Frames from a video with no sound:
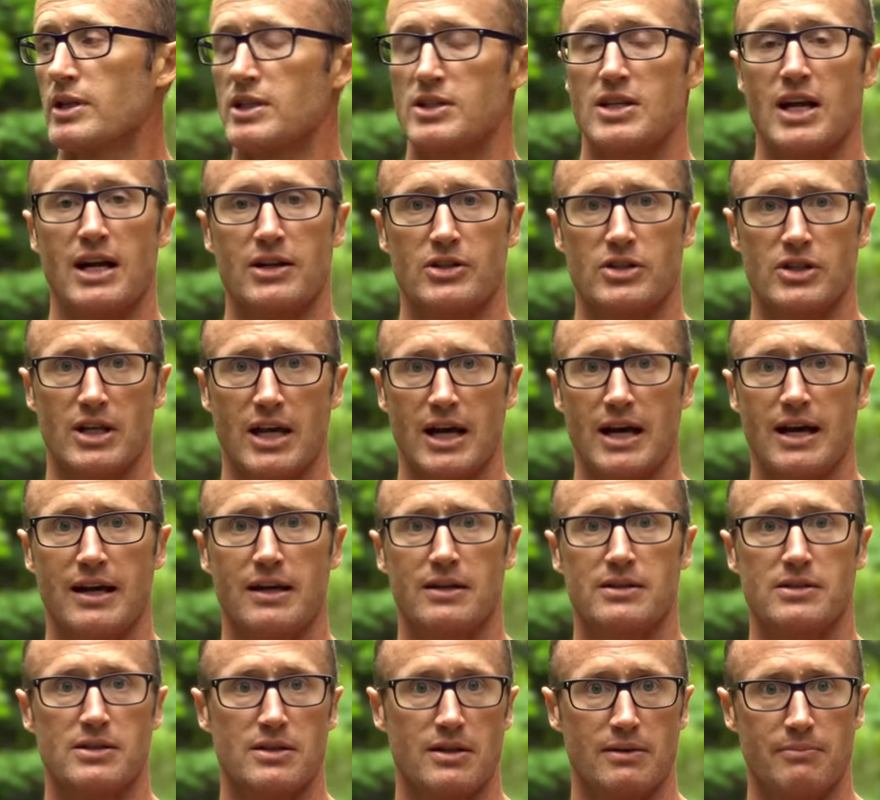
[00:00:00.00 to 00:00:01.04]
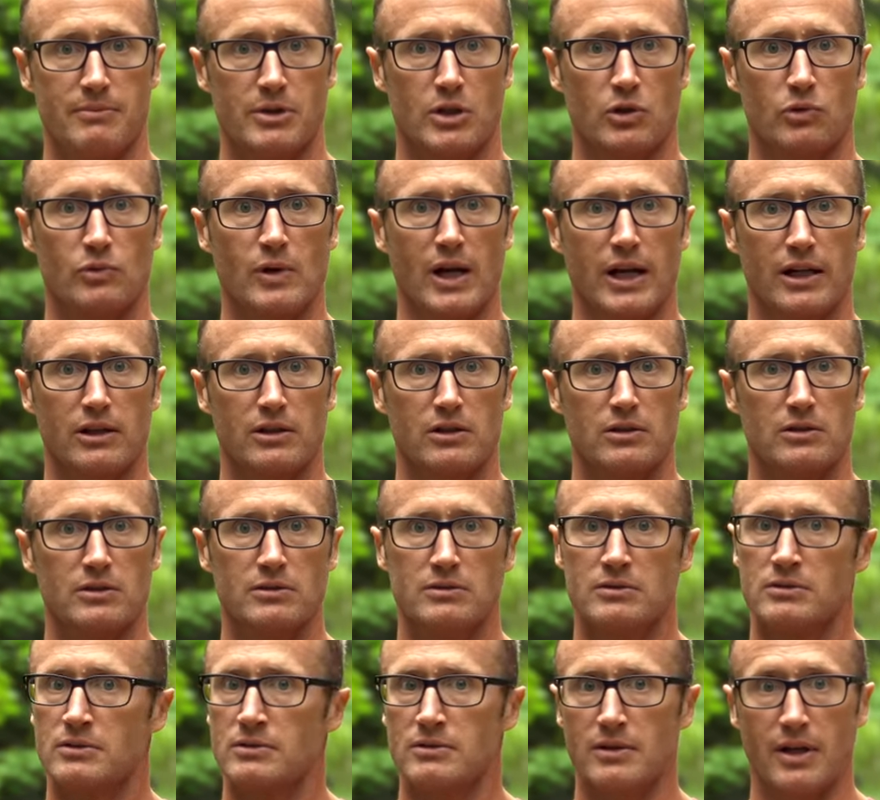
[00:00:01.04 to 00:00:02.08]
this actually has a mil
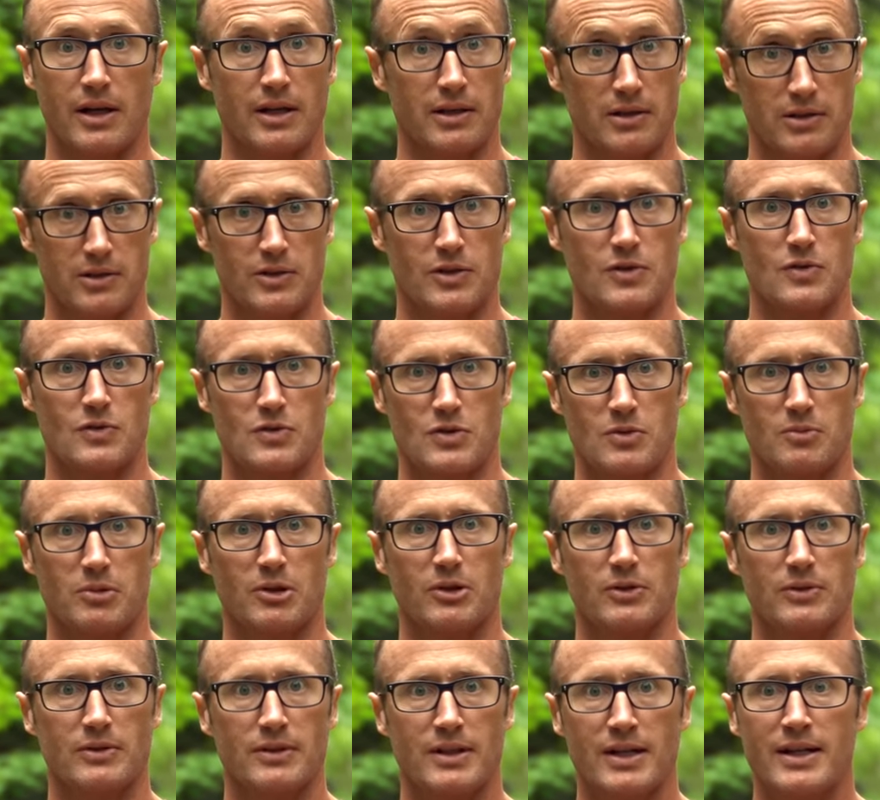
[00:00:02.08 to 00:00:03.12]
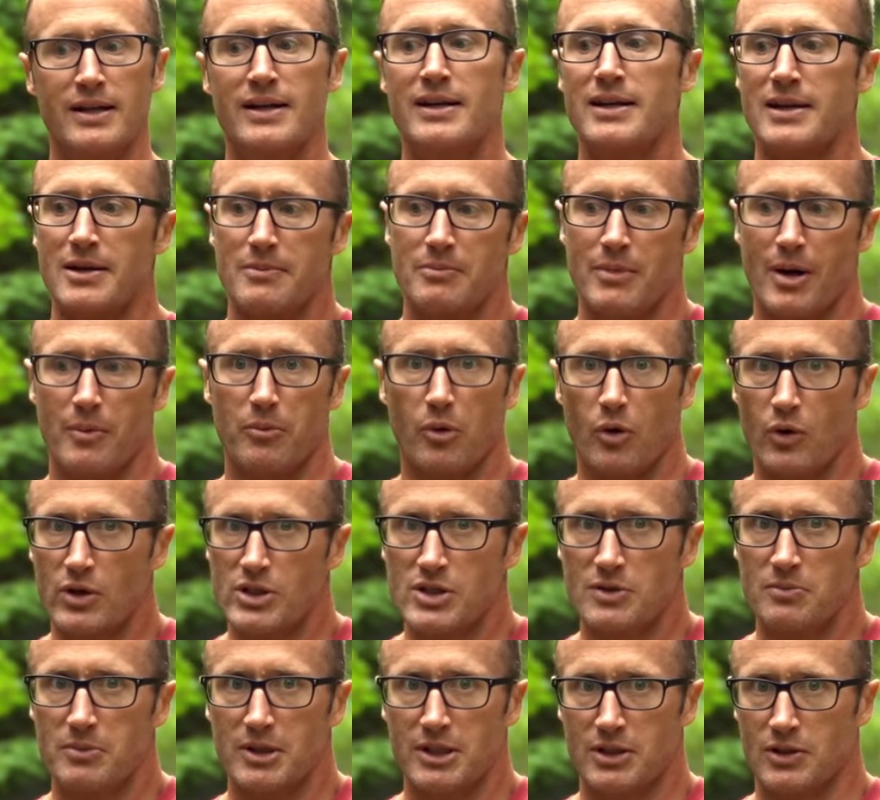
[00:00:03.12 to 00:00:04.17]
reticle, like usable. My
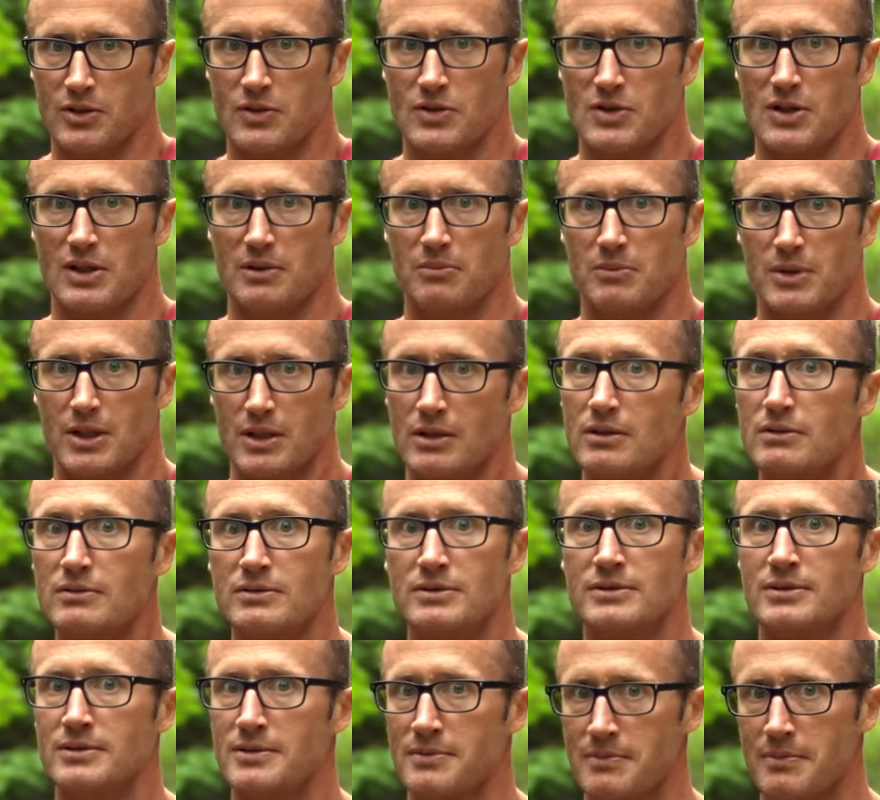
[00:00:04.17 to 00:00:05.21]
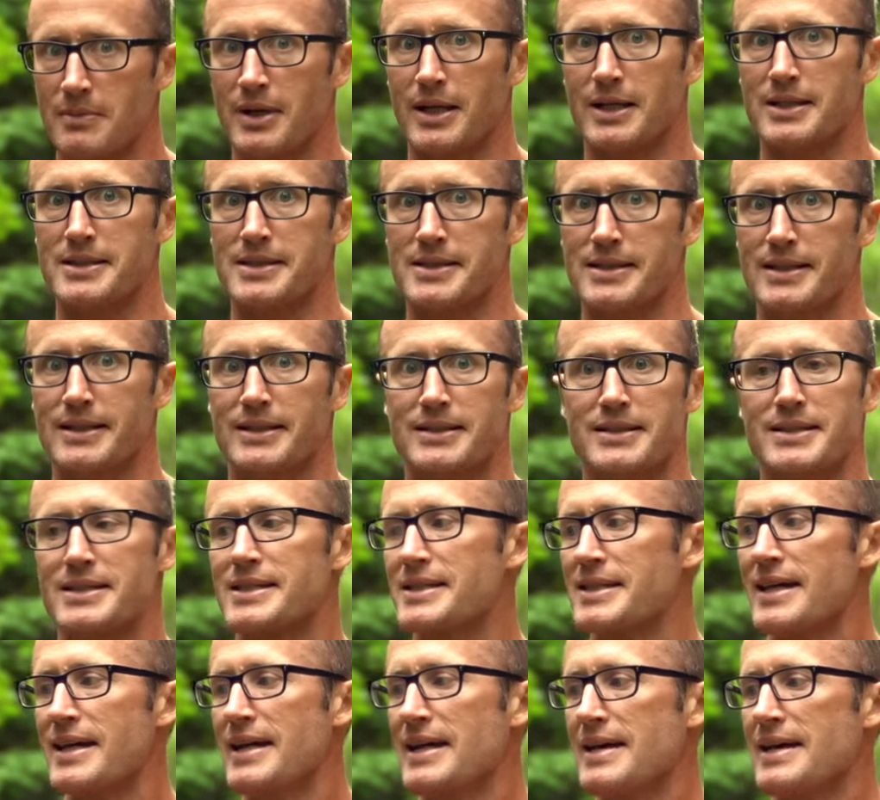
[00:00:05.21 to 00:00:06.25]
boys have been using mil, makes
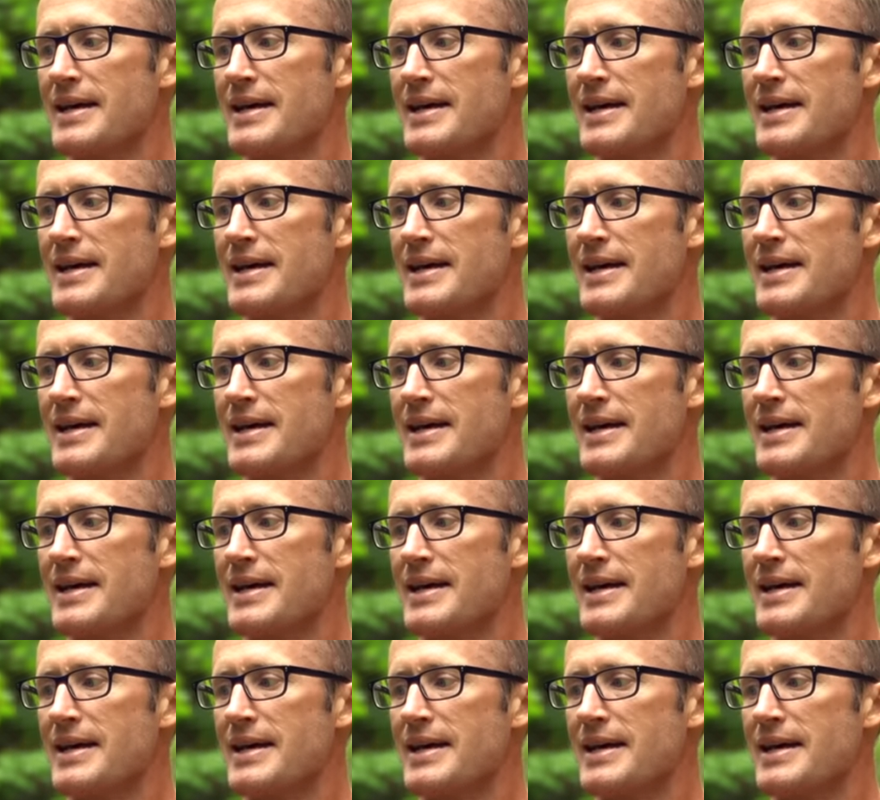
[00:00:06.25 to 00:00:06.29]
sense.